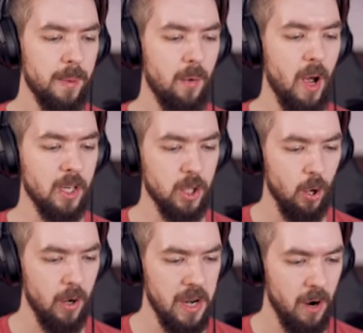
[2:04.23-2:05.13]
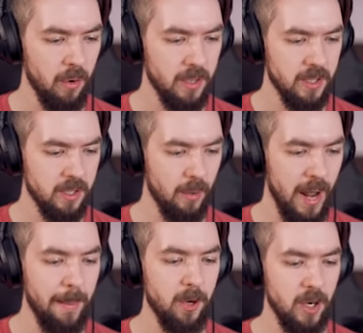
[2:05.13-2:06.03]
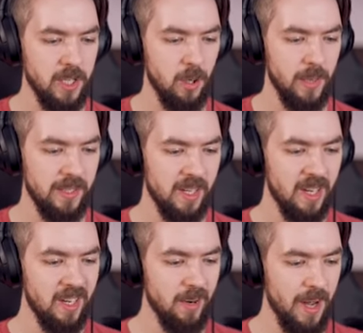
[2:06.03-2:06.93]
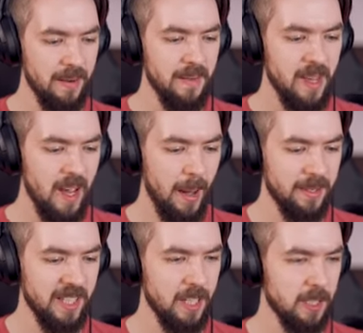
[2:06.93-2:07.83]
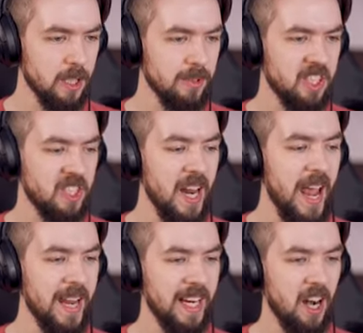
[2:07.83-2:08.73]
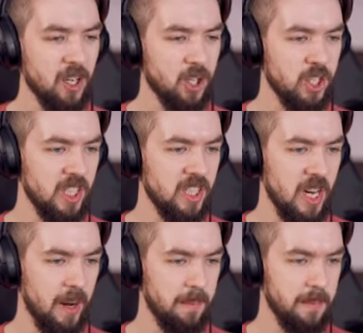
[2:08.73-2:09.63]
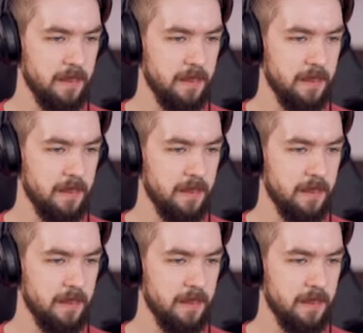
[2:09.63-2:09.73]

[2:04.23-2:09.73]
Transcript: prerogatorio. So what I'm going to do is, you know what? I'm going to send in some snake archers this time.